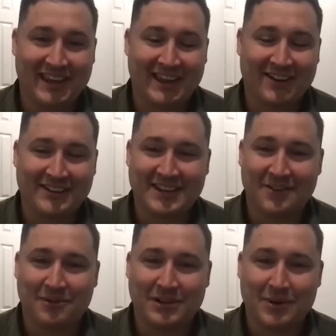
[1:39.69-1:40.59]
And I'd
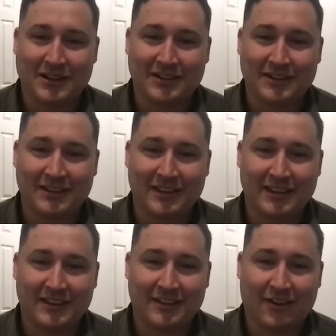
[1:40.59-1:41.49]
done really well
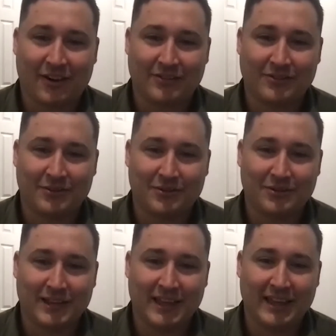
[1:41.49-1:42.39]
in high
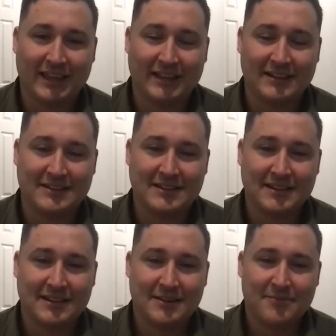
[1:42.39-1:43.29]
school. And
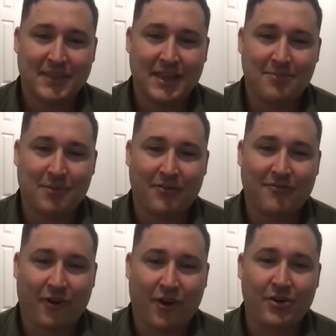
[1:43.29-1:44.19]
in my
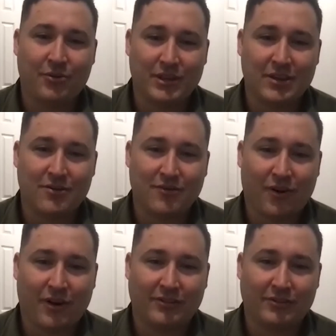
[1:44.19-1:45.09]
final year of
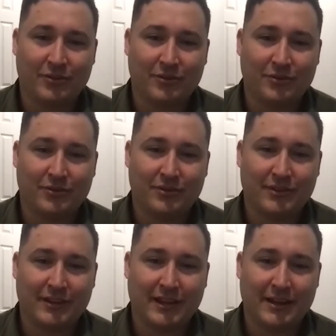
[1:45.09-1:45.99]
high school,
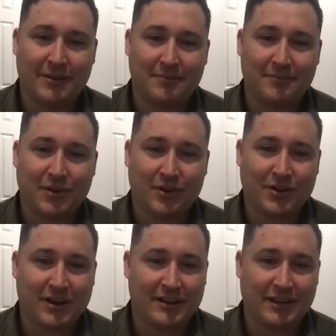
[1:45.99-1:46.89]
God
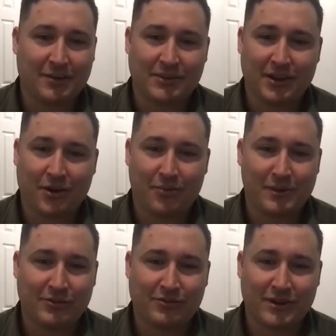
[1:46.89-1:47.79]
kind of dealt with that whole
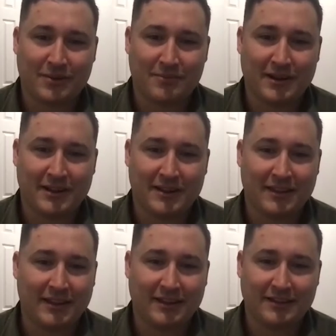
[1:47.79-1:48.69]
ministry and money
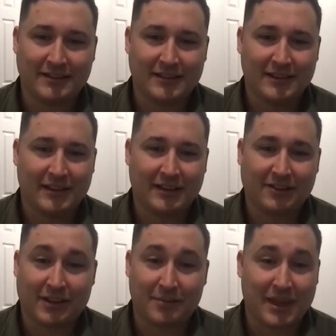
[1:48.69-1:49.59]
thing. It's
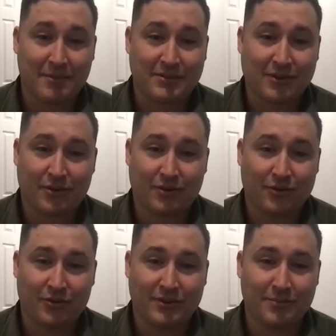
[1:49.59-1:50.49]
like it became a total
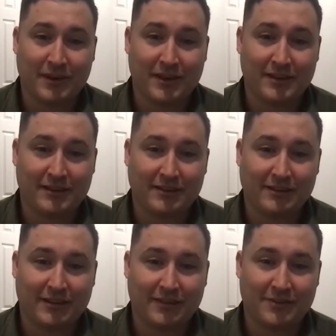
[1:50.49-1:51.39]
non-compete
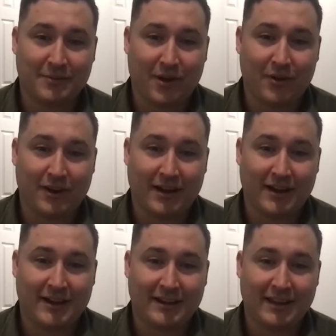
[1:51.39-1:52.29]
left in my own
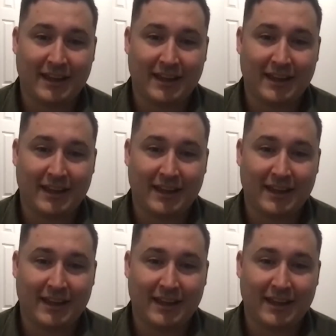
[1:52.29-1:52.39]
heart.